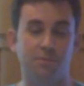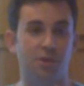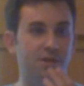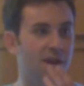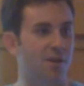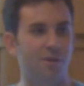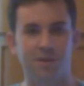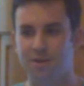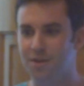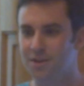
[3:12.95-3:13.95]
They're dead. I
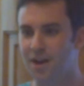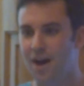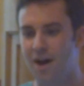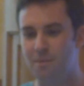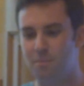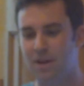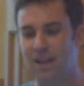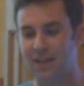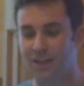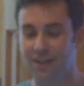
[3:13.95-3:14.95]
don't know. But
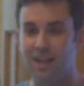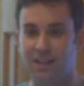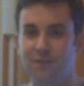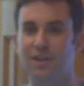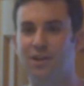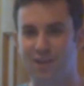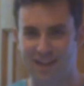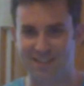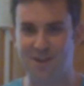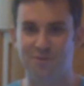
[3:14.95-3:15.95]
like living
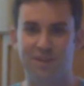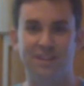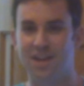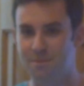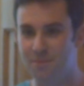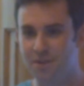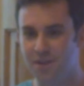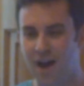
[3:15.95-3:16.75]
critics, I don't read them.